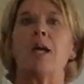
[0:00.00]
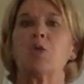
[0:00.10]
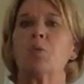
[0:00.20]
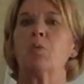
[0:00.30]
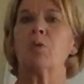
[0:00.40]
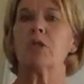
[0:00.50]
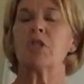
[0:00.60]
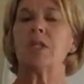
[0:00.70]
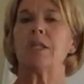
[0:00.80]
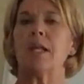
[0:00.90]
actual
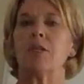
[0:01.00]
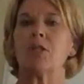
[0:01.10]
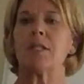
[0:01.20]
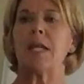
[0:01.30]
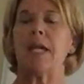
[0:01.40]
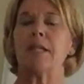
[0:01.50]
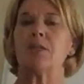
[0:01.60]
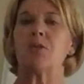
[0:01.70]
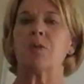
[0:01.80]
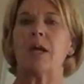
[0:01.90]
worksheet that I just
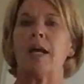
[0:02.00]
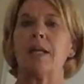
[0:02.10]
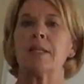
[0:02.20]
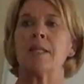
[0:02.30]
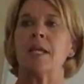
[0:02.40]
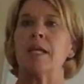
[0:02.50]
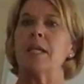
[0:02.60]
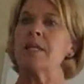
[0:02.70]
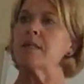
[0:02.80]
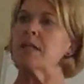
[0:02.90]
handed you guys
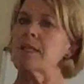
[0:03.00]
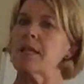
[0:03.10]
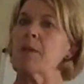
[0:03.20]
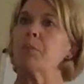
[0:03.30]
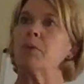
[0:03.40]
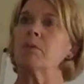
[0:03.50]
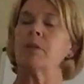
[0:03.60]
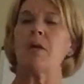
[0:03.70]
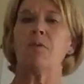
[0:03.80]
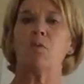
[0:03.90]
is an
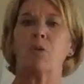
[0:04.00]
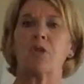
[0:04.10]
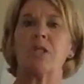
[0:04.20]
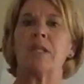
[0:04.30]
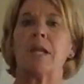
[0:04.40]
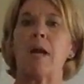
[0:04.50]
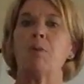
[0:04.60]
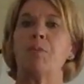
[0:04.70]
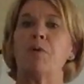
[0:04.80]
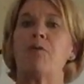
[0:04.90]
example of a worksheet that I
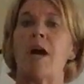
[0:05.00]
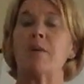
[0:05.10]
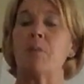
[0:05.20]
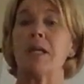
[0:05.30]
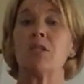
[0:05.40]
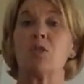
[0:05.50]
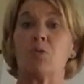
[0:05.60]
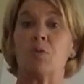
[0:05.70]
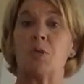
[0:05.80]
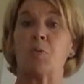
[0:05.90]
would provide my
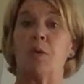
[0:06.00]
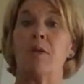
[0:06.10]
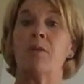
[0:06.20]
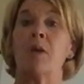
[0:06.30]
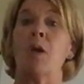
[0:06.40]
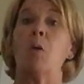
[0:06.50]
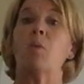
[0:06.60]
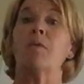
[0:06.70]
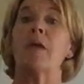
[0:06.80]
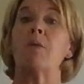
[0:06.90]
students with
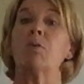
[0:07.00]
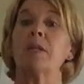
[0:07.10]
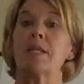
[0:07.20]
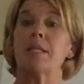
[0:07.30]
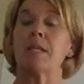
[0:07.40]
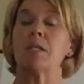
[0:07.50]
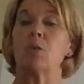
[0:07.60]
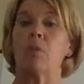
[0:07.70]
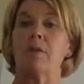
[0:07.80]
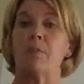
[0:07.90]
when they were listening
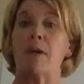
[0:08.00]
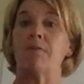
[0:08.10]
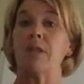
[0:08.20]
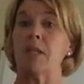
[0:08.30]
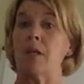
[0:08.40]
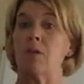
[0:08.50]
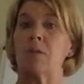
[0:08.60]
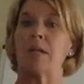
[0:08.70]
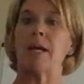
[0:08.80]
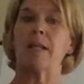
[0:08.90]
to one of my
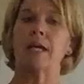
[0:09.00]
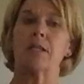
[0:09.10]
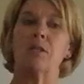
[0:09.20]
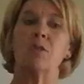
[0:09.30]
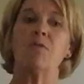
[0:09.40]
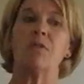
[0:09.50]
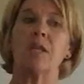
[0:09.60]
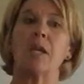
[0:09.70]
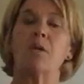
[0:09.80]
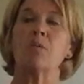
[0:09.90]
videos. I like to do
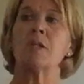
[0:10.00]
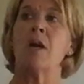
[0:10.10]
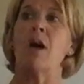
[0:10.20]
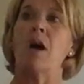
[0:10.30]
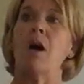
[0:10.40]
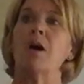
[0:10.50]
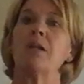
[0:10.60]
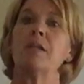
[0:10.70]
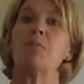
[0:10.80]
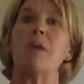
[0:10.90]
videos
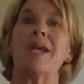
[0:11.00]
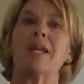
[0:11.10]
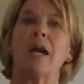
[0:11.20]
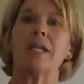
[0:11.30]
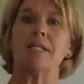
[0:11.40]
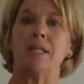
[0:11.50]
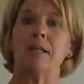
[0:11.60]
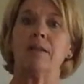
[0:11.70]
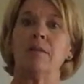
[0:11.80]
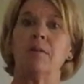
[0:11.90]
on the main
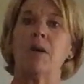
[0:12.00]
idea,